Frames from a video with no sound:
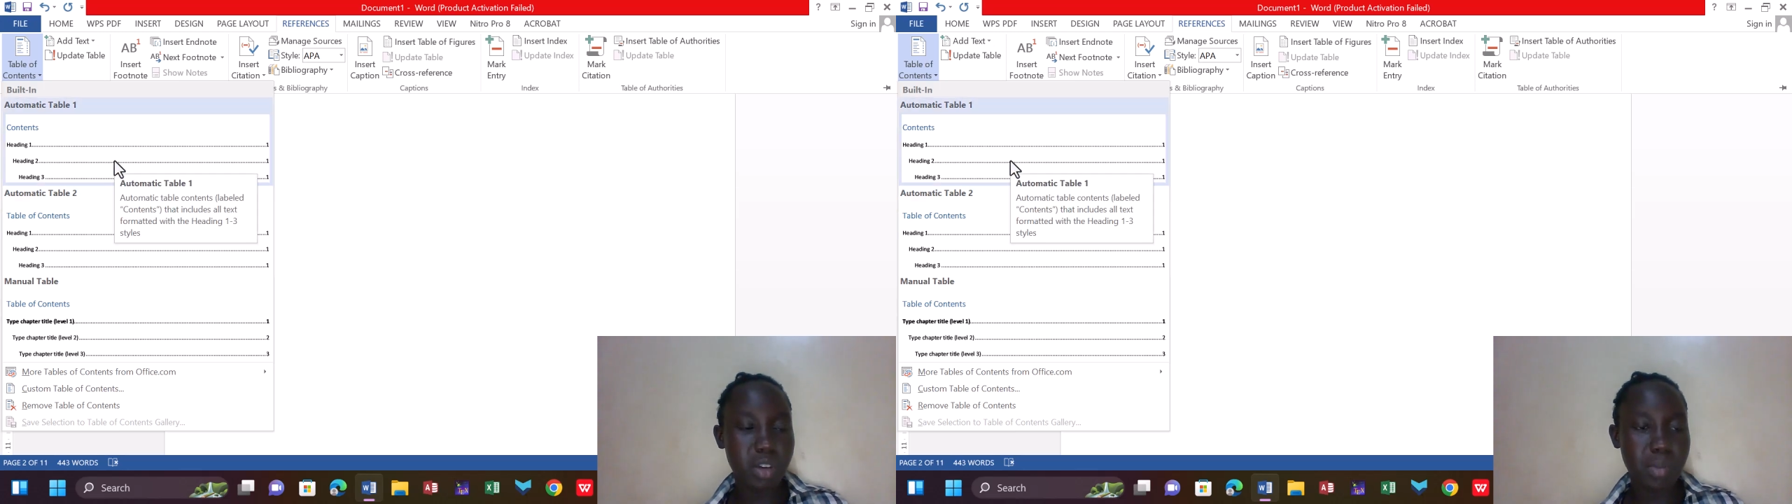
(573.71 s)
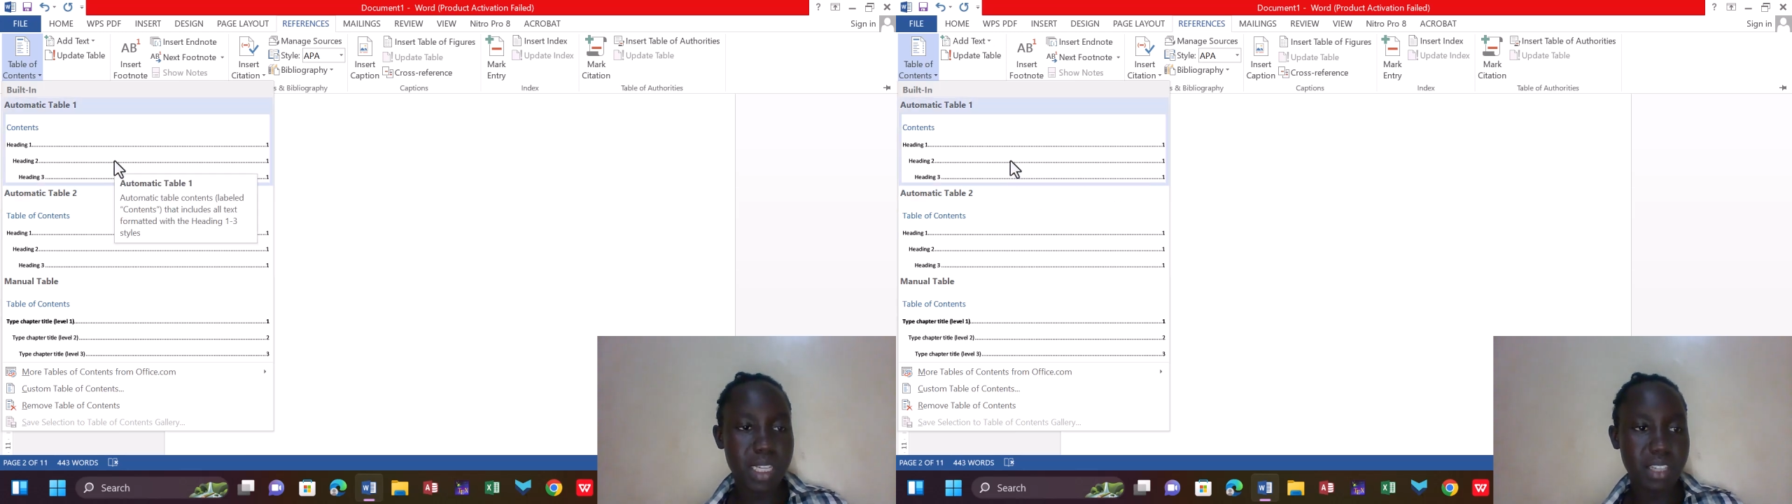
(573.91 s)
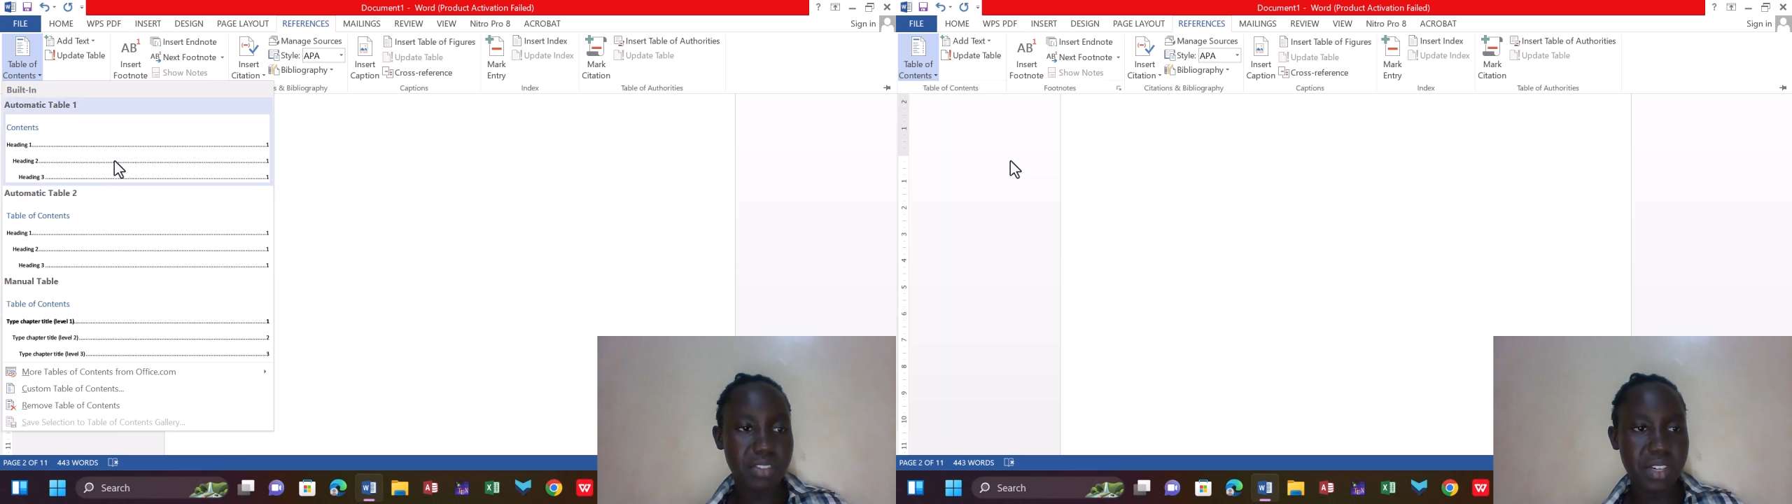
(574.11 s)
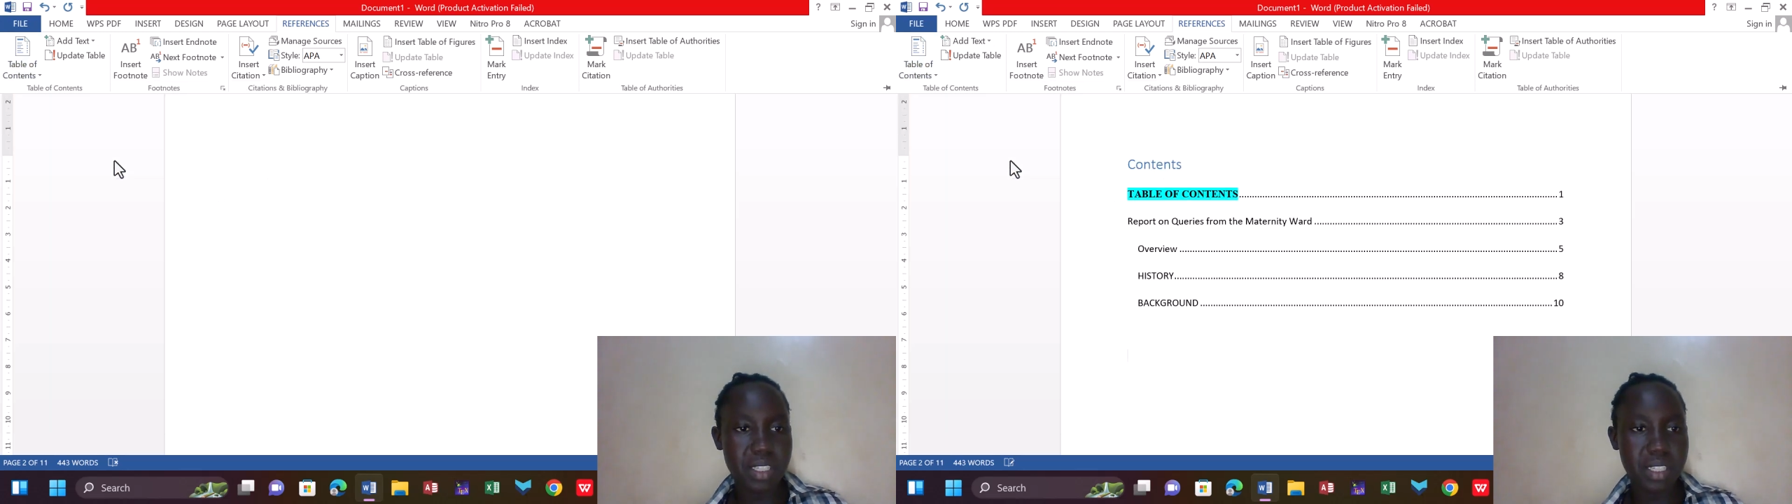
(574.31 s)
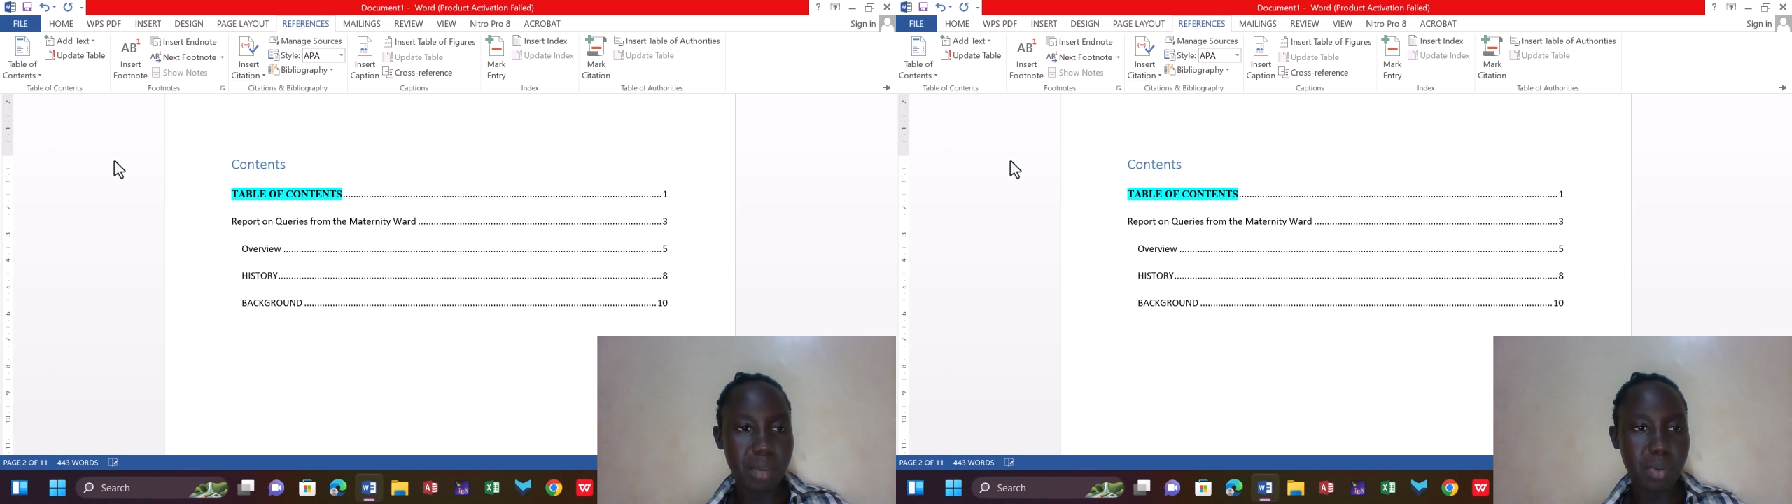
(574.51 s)
for
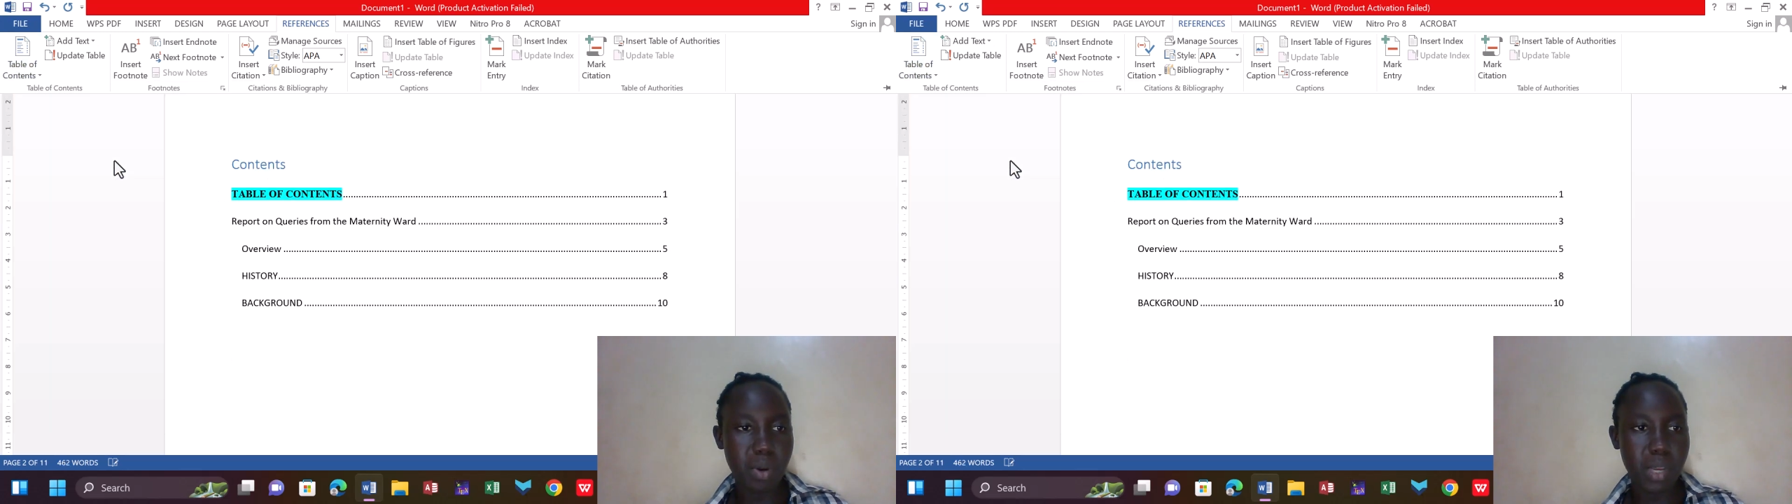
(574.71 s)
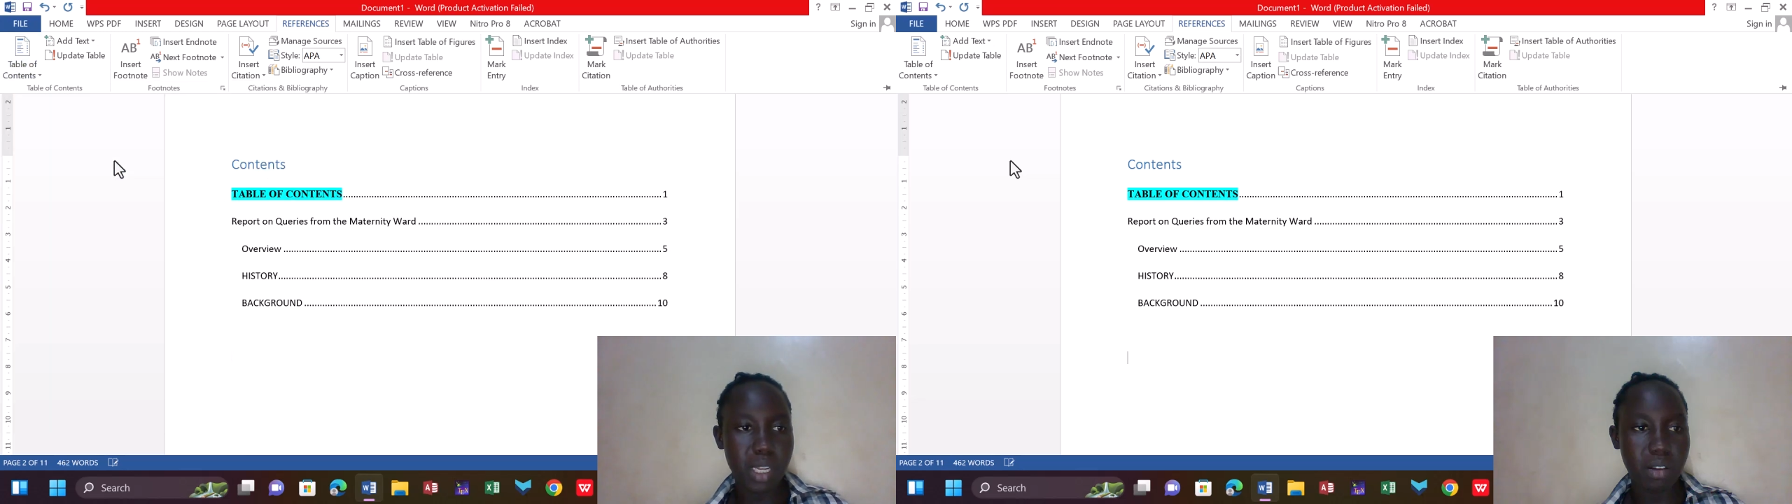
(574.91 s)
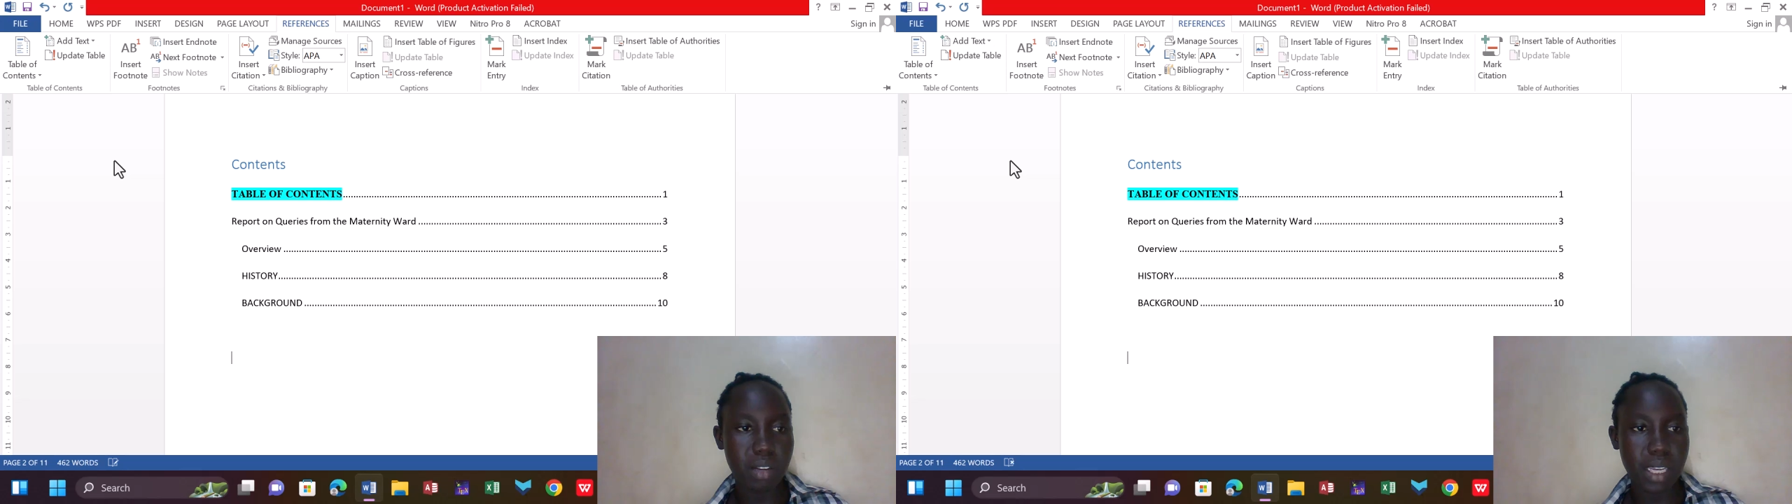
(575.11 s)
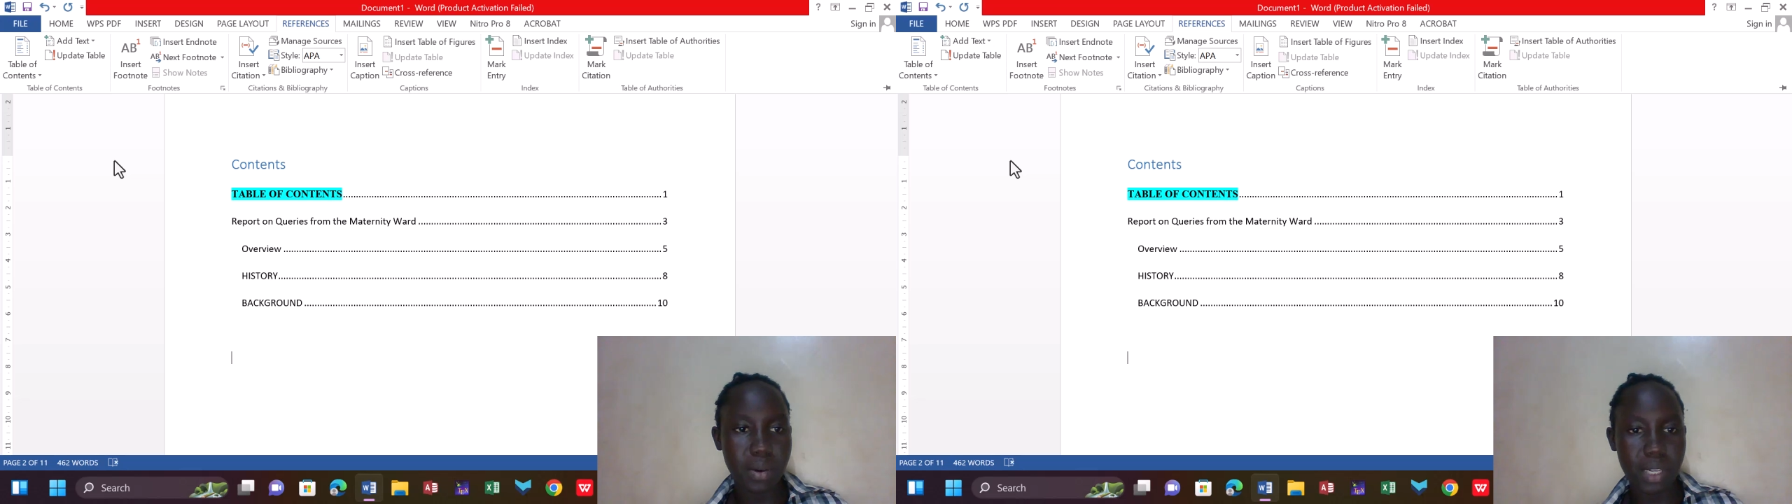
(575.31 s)
example, when you click on it,